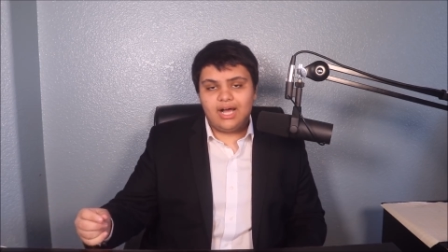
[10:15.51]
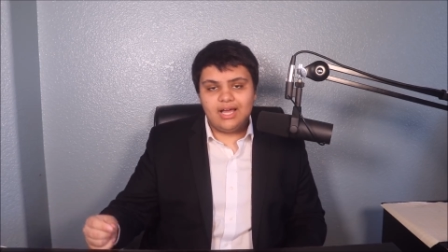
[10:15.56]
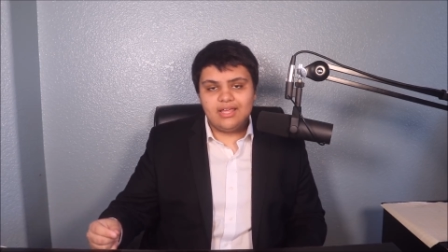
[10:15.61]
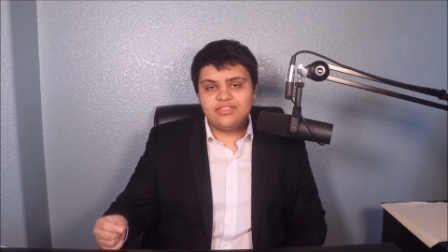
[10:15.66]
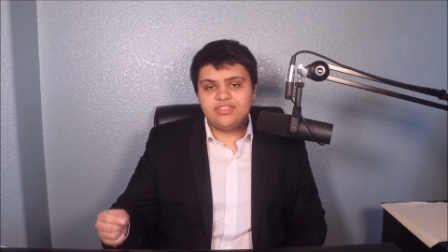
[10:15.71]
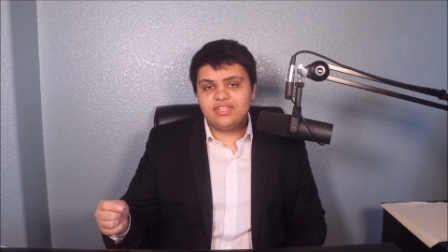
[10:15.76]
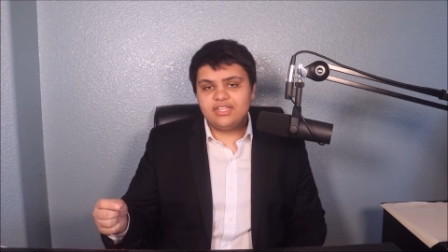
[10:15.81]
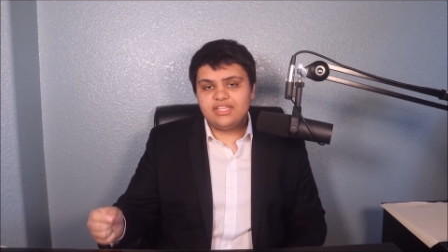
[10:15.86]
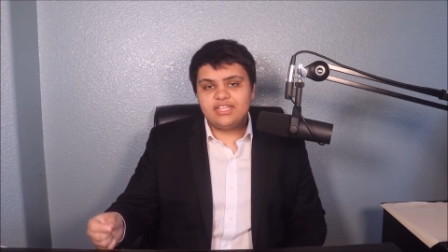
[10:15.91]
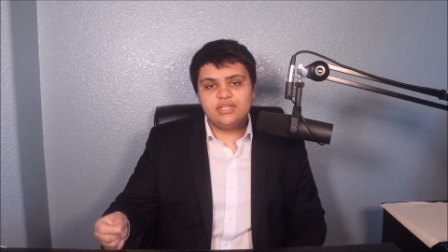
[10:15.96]
I
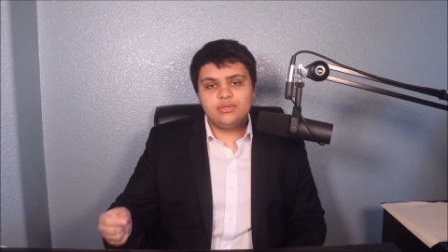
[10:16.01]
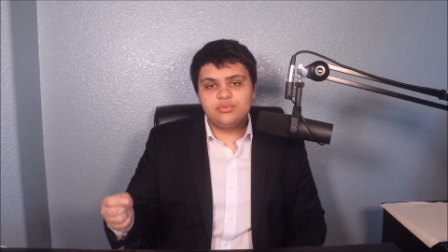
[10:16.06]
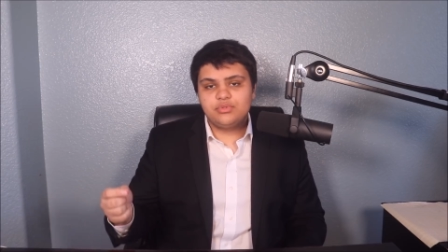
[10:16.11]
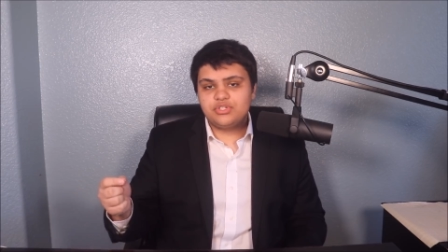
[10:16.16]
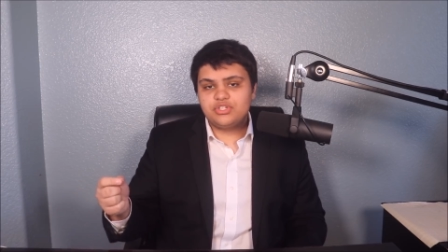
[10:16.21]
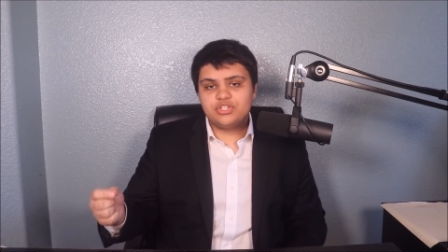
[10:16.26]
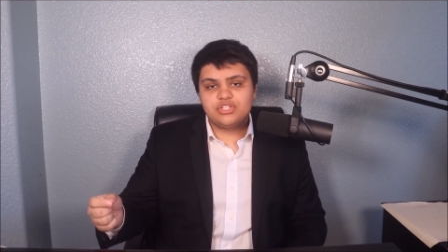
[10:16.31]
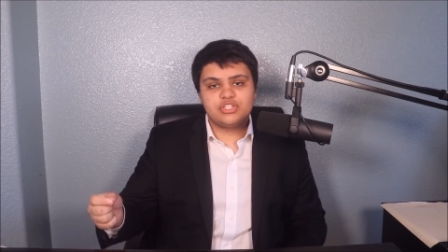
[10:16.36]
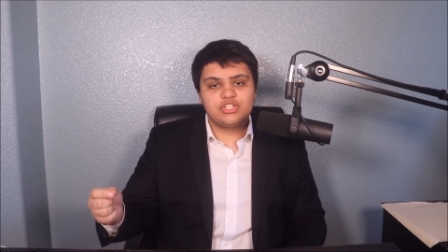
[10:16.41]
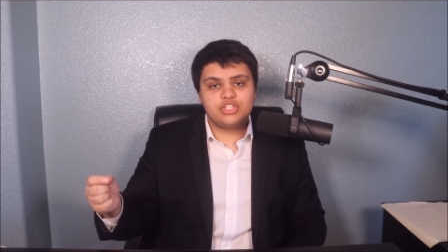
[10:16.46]
think he
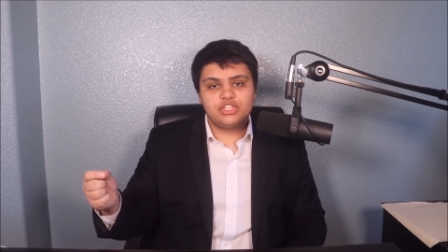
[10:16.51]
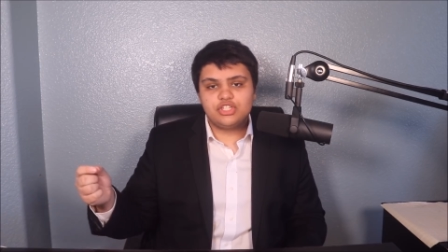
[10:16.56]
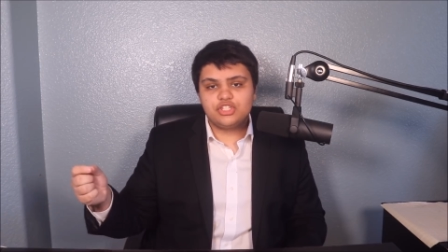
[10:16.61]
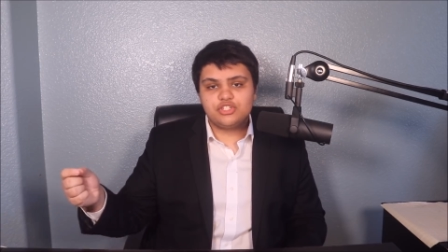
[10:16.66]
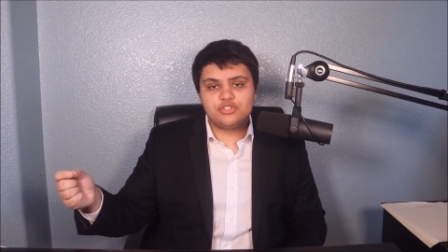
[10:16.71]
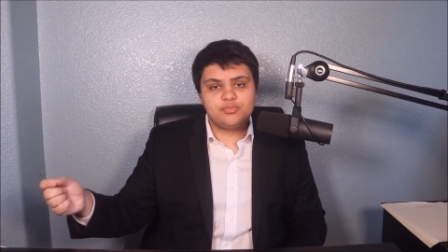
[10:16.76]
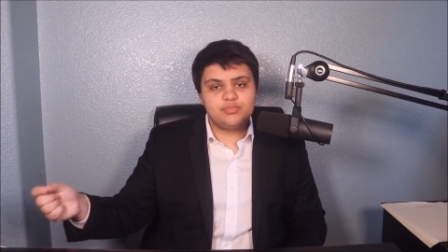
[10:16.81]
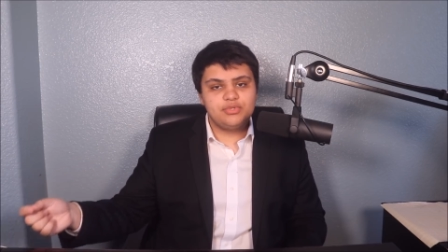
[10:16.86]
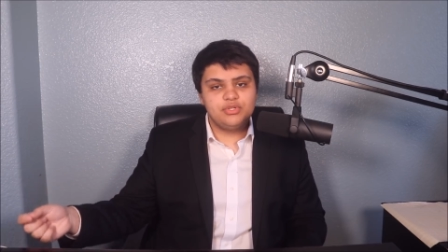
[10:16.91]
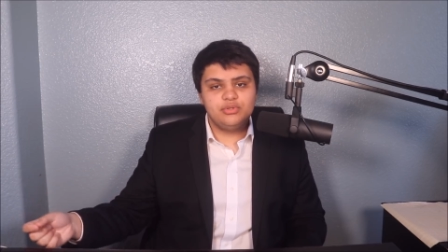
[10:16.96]
was just going to
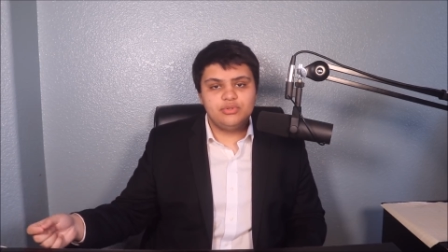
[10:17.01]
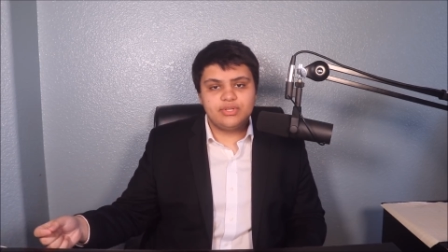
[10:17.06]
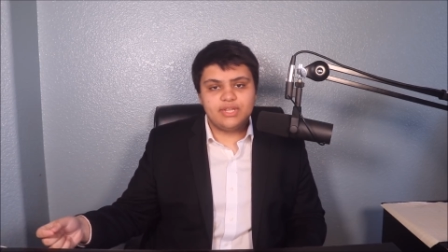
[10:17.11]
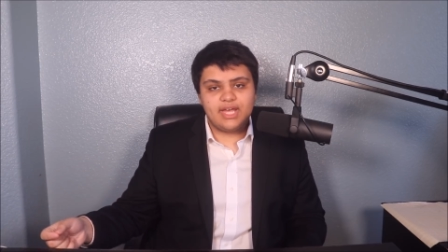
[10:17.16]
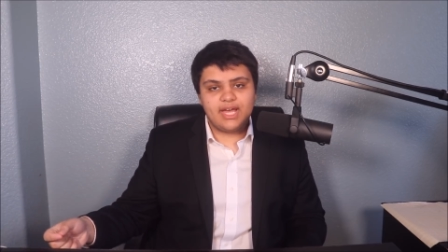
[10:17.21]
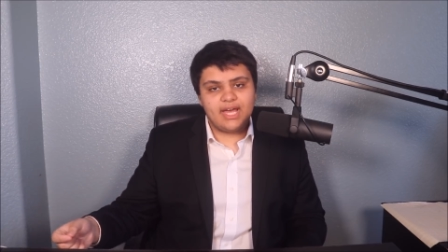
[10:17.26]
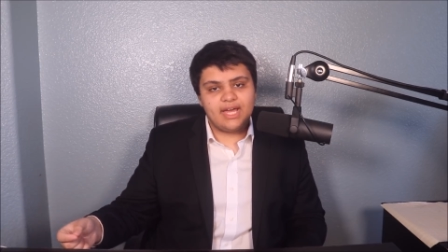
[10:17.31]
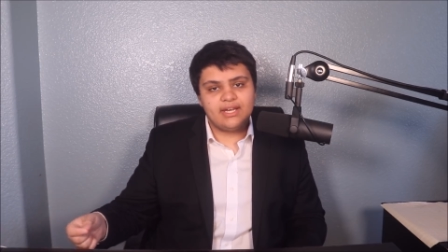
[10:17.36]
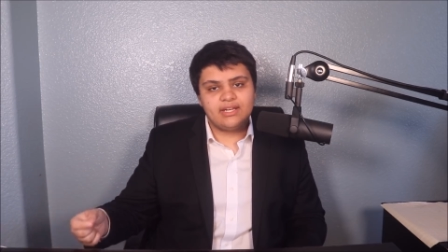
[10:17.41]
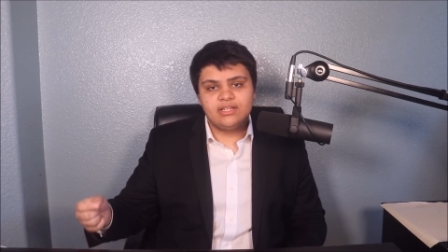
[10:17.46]
spew
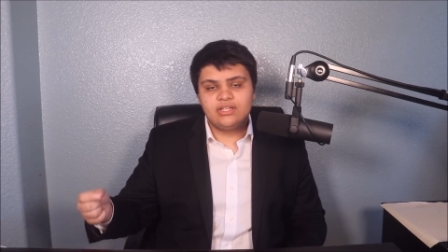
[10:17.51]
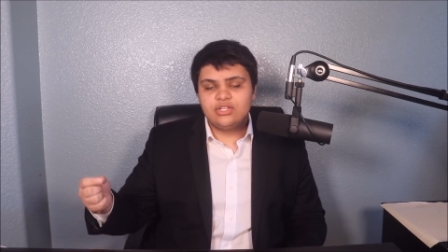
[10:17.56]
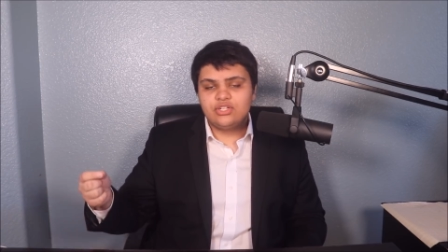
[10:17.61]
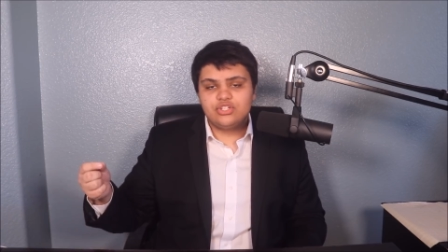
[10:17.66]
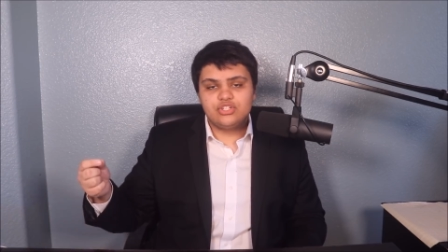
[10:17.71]
that